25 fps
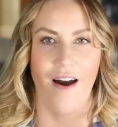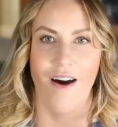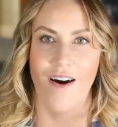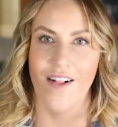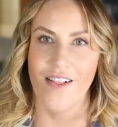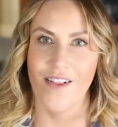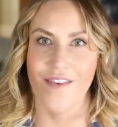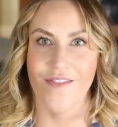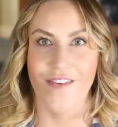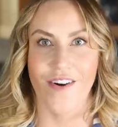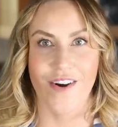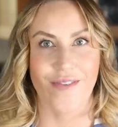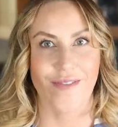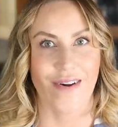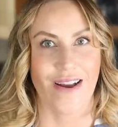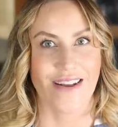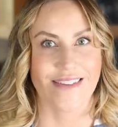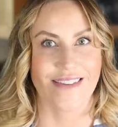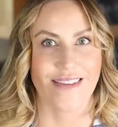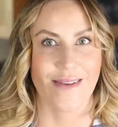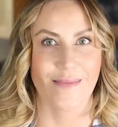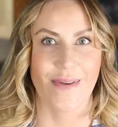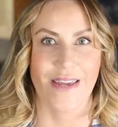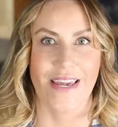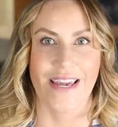all of our
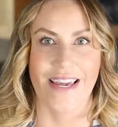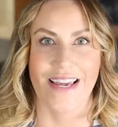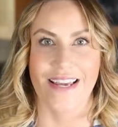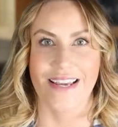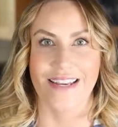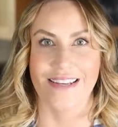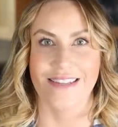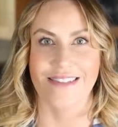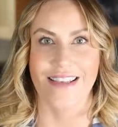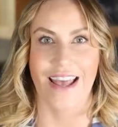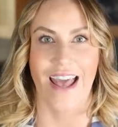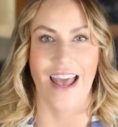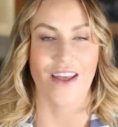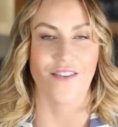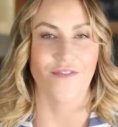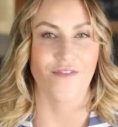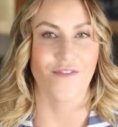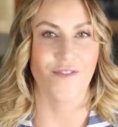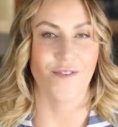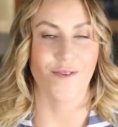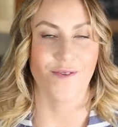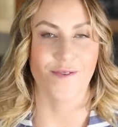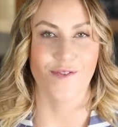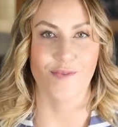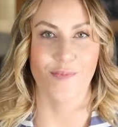recipes and
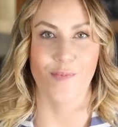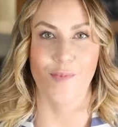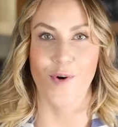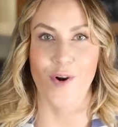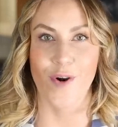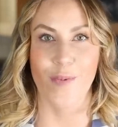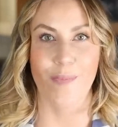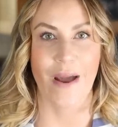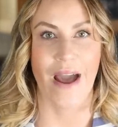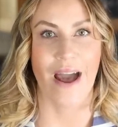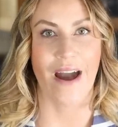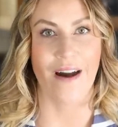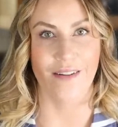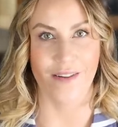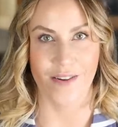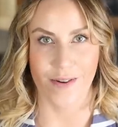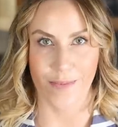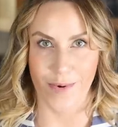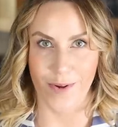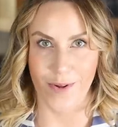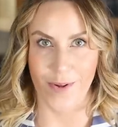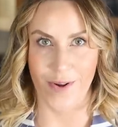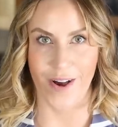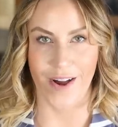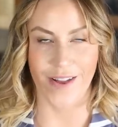foods more
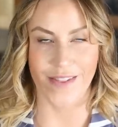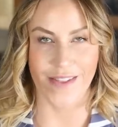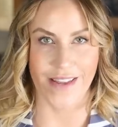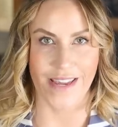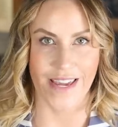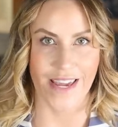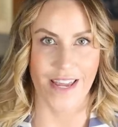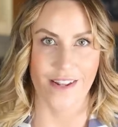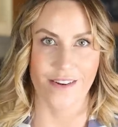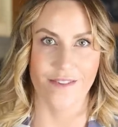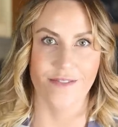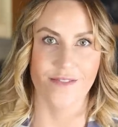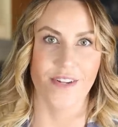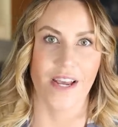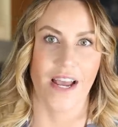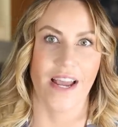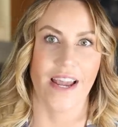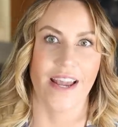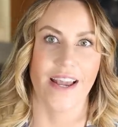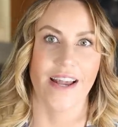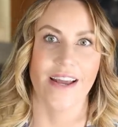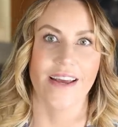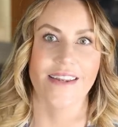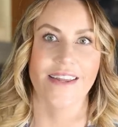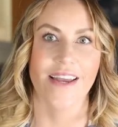palatable on the keto
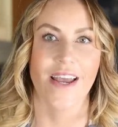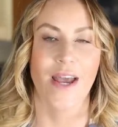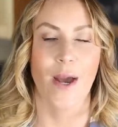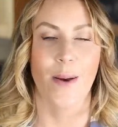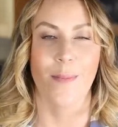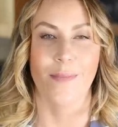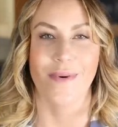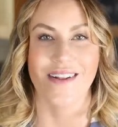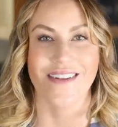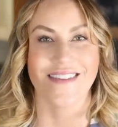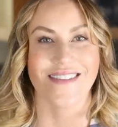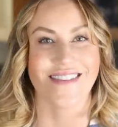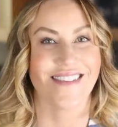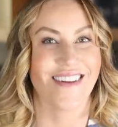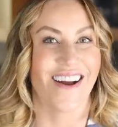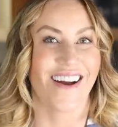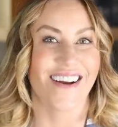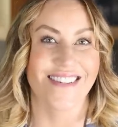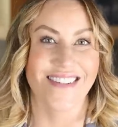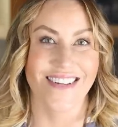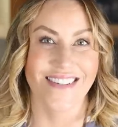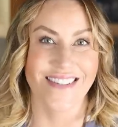diet. But it's not